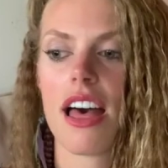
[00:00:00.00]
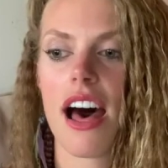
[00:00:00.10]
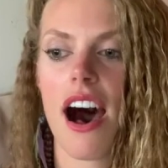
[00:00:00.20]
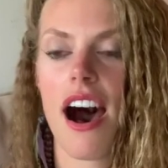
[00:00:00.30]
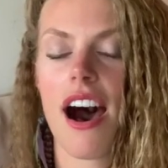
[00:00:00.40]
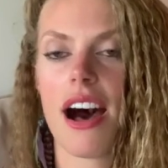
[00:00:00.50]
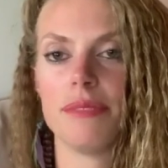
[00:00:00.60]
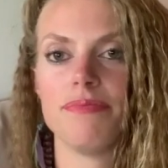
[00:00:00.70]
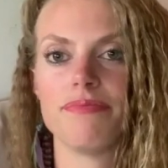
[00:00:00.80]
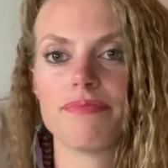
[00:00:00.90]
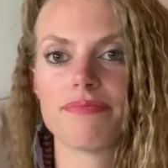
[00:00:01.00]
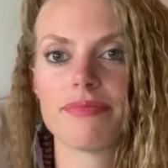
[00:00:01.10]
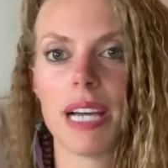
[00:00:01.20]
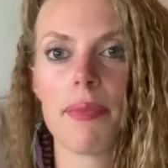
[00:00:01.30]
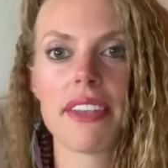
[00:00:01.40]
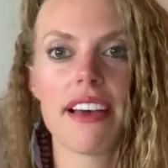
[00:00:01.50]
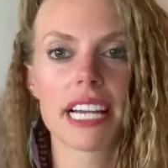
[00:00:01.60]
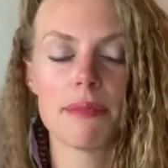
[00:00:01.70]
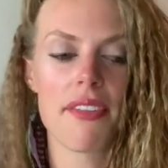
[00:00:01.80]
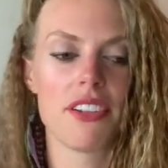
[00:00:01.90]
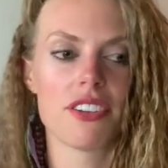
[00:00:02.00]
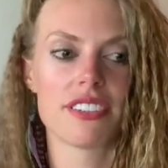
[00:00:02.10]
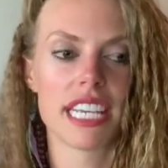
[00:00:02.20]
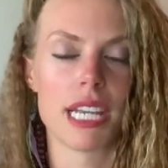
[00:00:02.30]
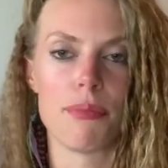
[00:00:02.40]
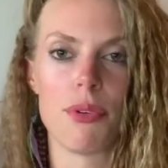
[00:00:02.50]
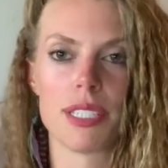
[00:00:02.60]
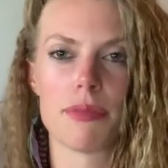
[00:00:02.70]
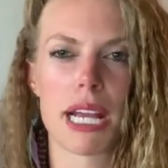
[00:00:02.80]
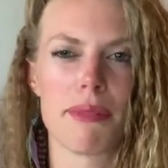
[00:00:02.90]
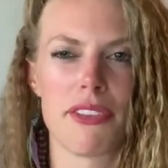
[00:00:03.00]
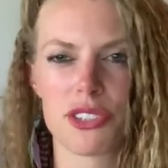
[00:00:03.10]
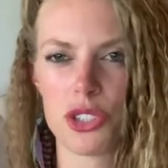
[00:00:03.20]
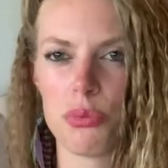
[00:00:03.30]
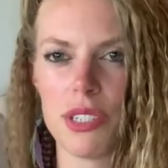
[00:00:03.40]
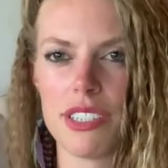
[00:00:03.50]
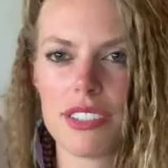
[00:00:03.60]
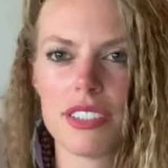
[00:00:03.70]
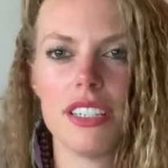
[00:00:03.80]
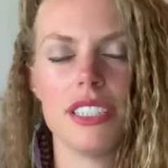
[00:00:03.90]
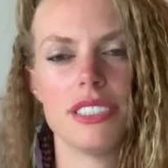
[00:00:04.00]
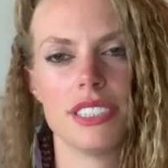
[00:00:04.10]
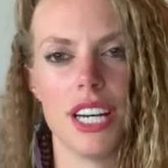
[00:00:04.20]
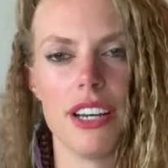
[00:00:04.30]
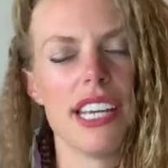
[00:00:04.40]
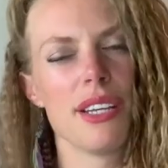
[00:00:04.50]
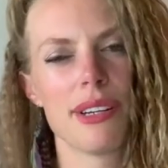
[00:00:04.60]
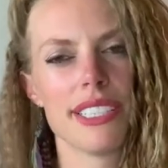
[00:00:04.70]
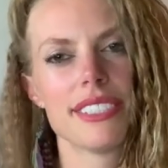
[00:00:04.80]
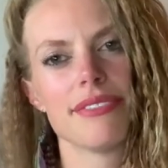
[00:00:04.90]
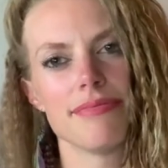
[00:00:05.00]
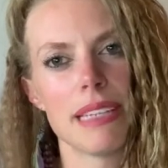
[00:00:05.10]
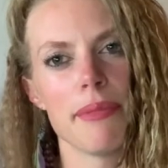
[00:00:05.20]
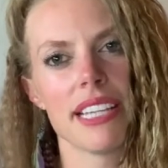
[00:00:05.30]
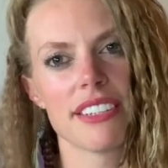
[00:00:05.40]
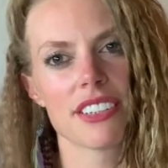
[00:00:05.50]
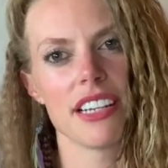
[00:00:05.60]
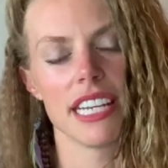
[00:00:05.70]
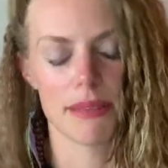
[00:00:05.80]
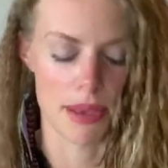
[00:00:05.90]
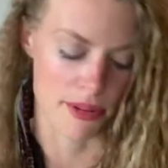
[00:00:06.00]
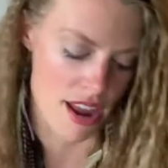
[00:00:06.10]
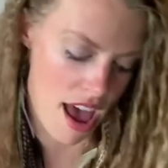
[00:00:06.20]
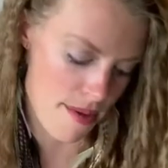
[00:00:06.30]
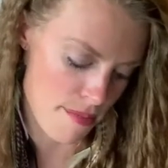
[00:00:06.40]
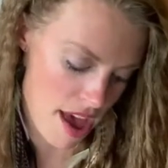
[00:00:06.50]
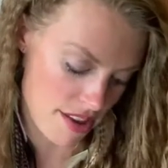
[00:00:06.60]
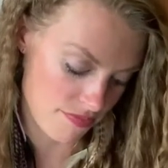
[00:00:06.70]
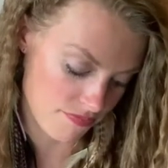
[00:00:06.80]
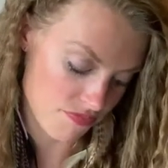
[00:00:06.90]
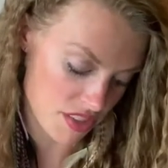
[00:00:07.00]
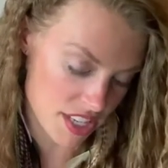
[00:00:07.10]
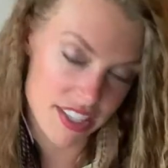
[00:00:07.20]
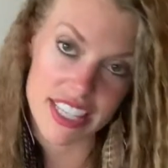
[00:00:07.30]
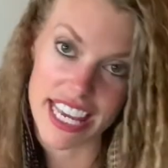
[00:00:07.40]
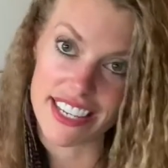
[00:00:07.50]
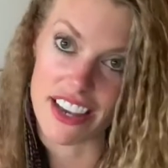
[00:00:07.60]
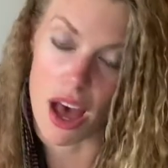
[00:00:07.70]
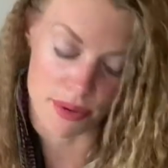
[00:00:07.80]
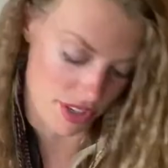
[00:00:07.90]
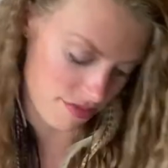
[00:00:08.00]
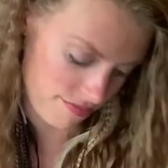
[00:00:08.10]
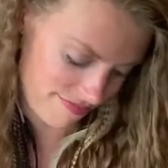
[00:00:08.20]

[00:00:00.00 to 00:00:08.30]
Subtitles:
I'm not talking about the little stand-up ones, I'm talking about the Scoopies. So anyways, maybe that's a good idea, maybe not, but it's an option.